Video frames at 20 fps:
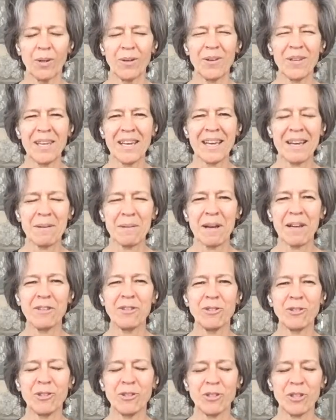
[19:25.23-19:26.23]
Yeah, I
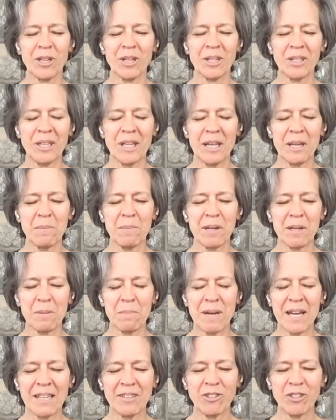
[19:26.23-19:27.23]
used to talk a lot about
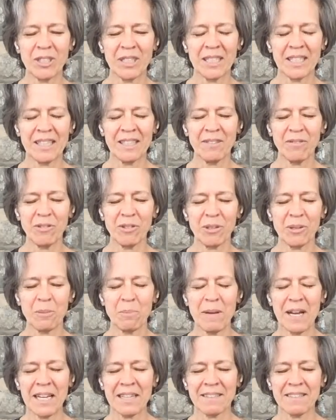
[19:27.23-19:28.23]
imagining. I'll have to go
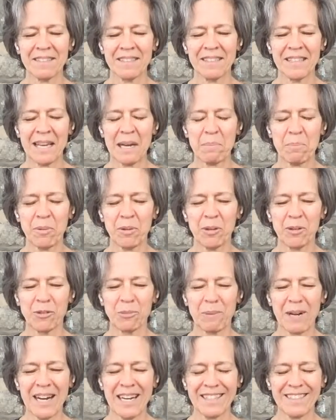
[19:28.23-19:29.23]
back to
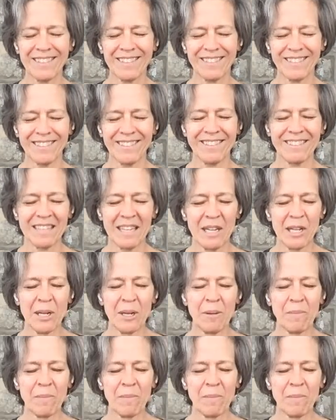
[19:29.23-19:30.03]
those practices.